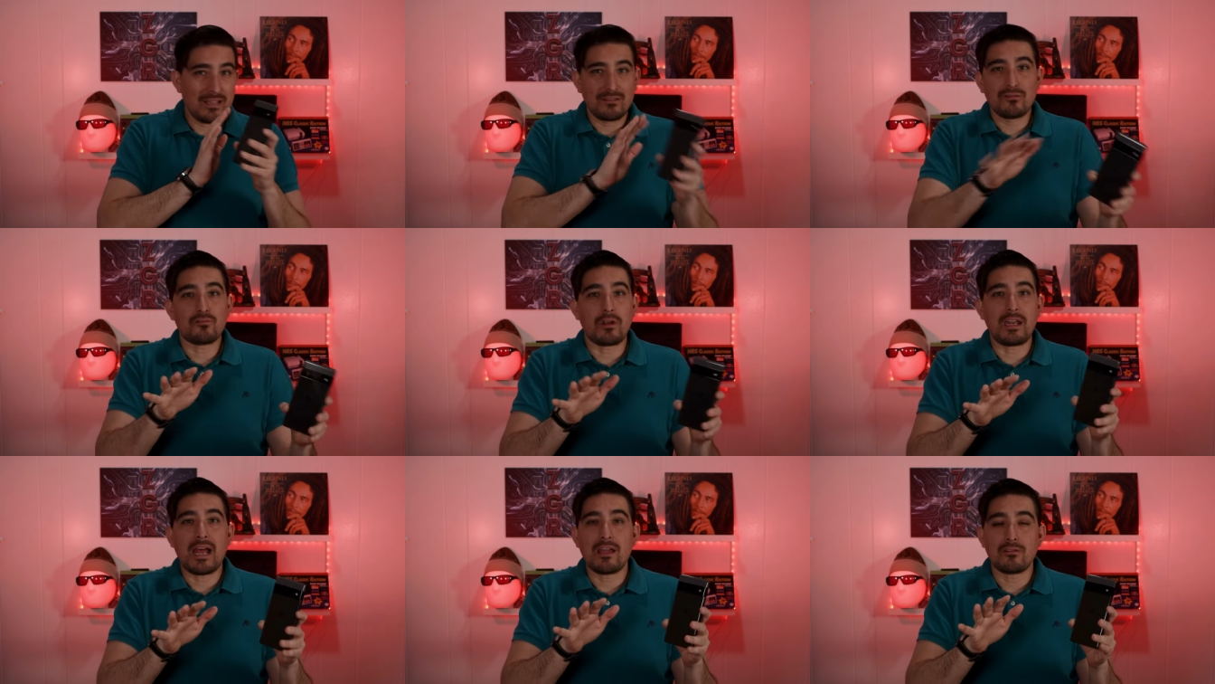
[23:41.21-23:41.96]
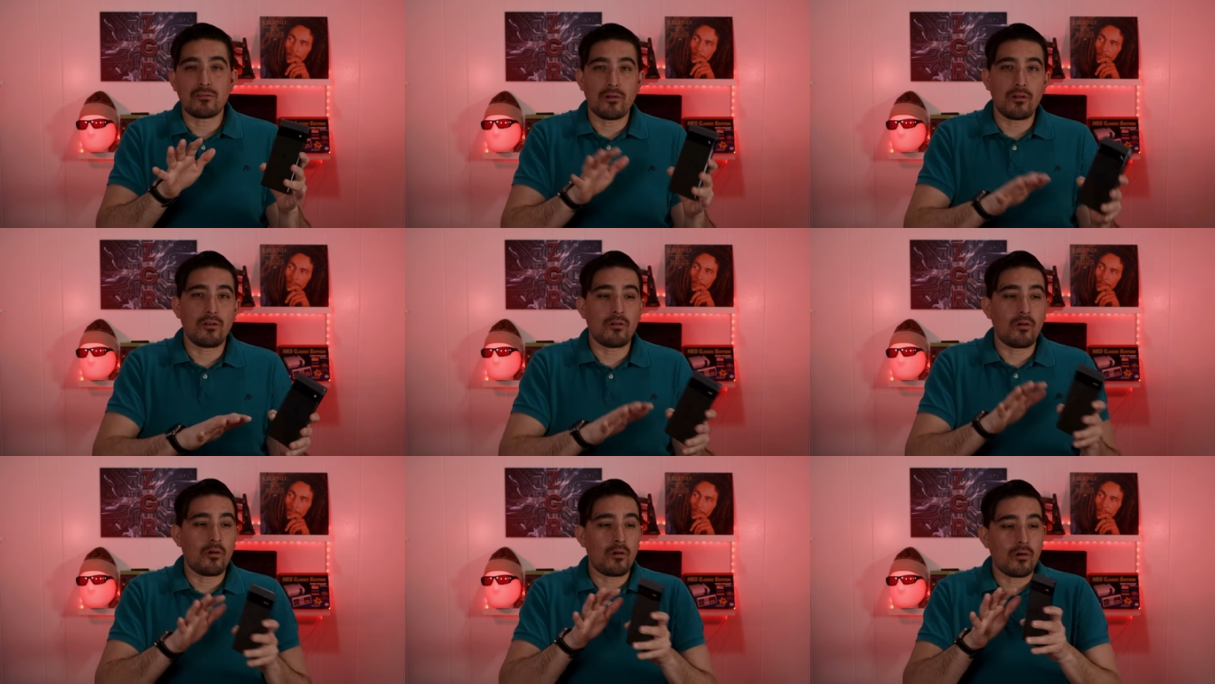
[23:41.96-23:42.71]
straight Android
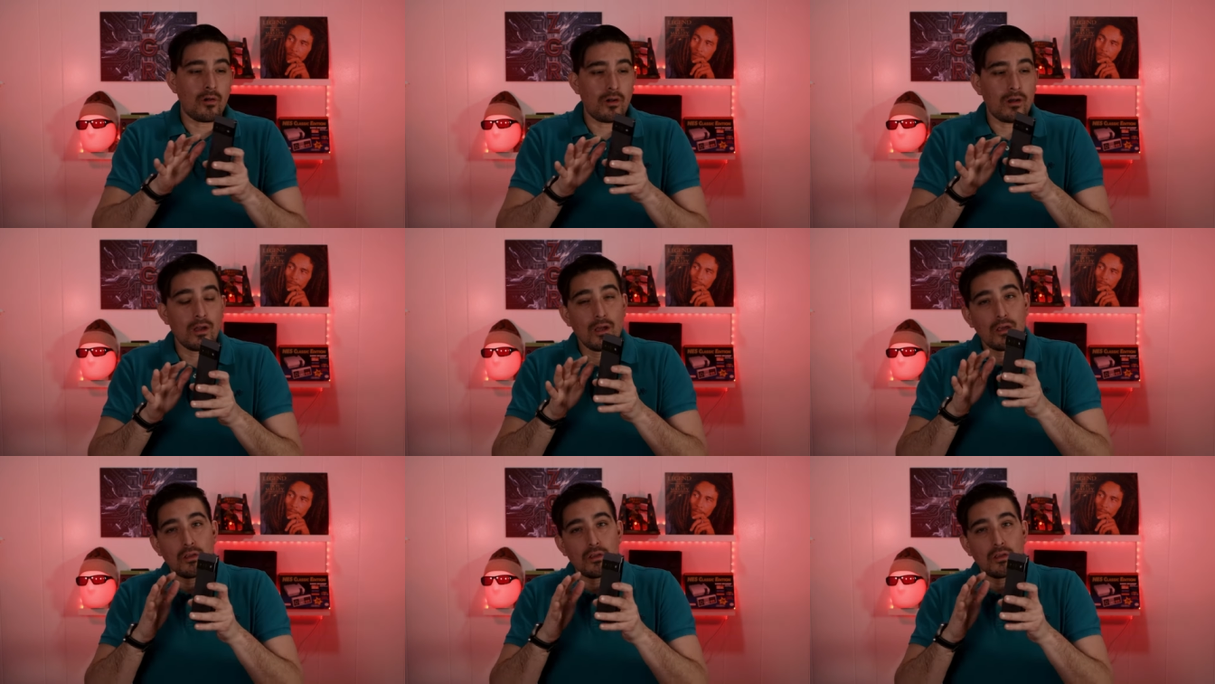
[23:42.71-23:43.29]
or